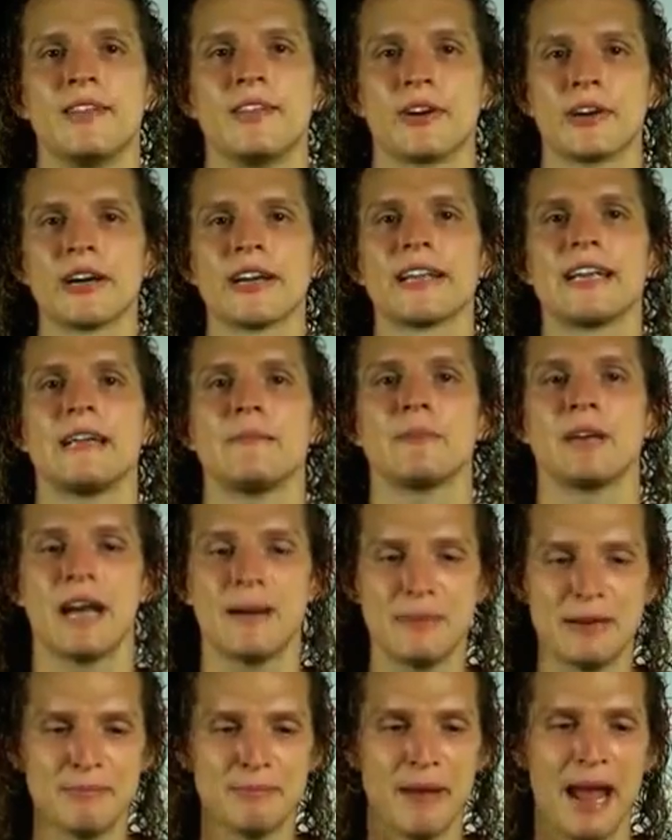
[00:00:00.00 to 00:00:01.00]
They're going to keep
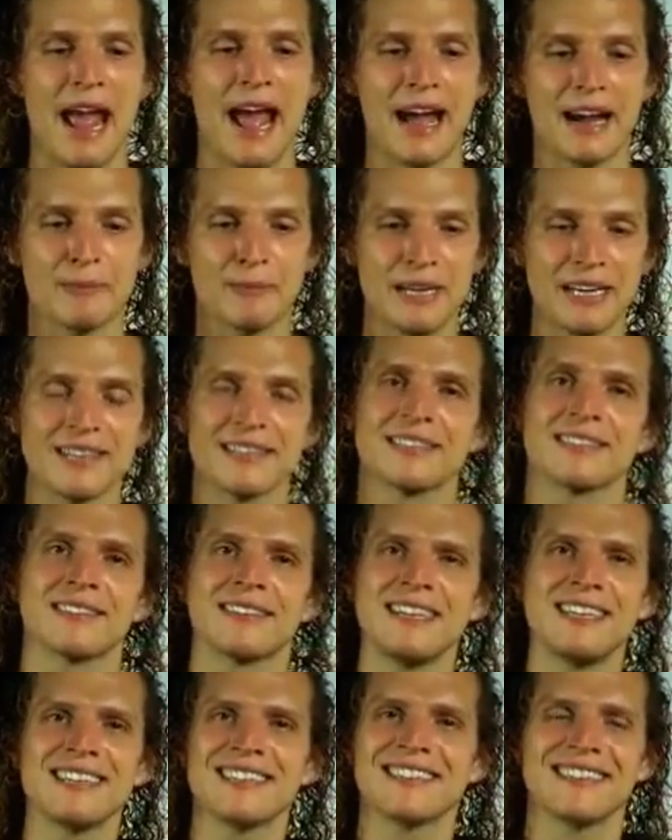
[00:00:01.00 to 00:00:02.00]
coming back because
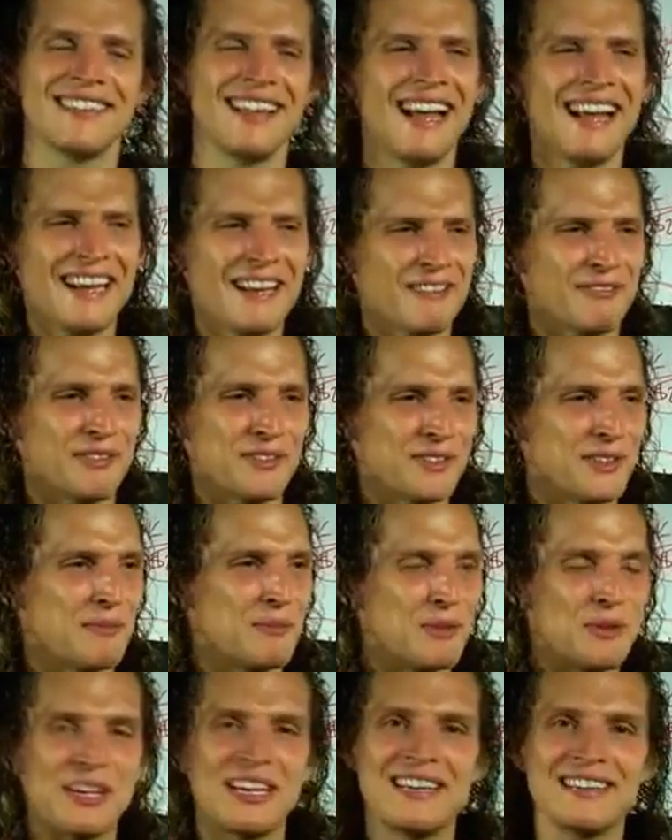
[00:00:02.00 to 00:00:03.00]
they just like you for
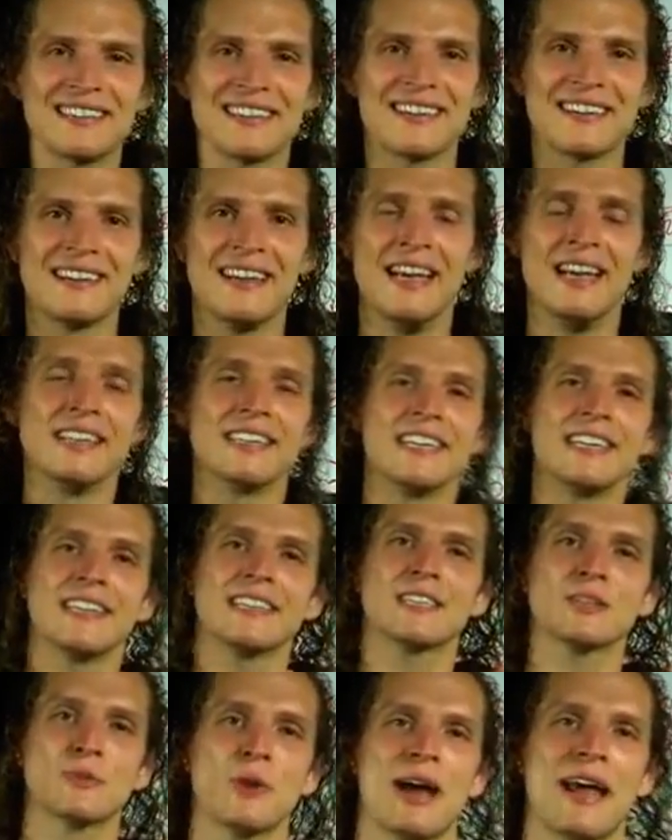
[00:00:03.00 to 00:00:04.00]
some reason. See,
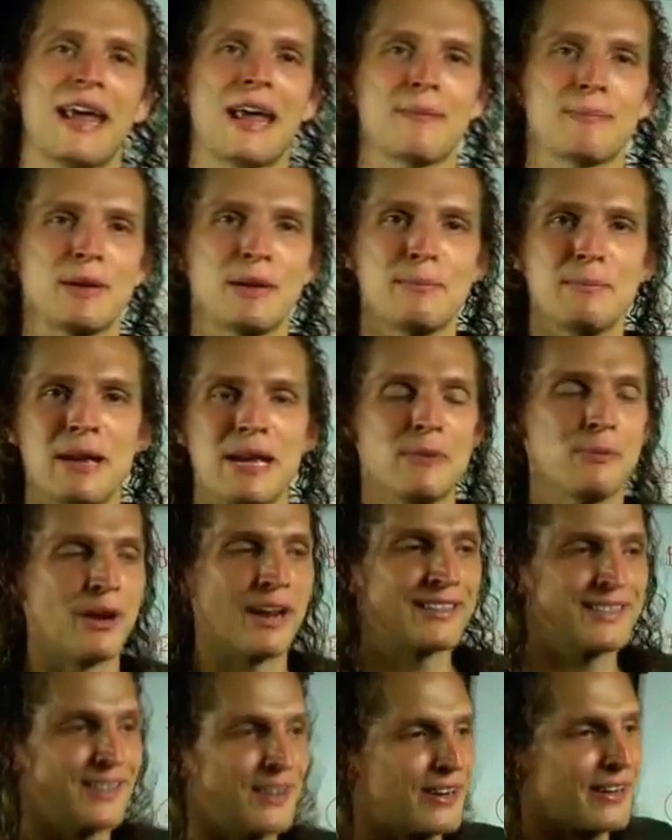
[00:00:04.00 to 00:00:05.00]
this is what happened to me
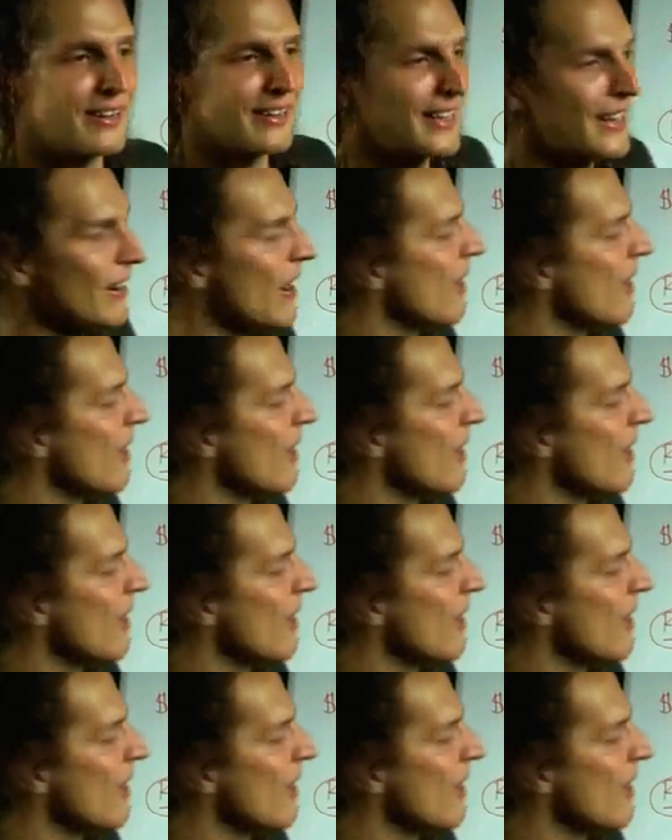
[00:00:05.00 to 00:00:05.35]
when I started on the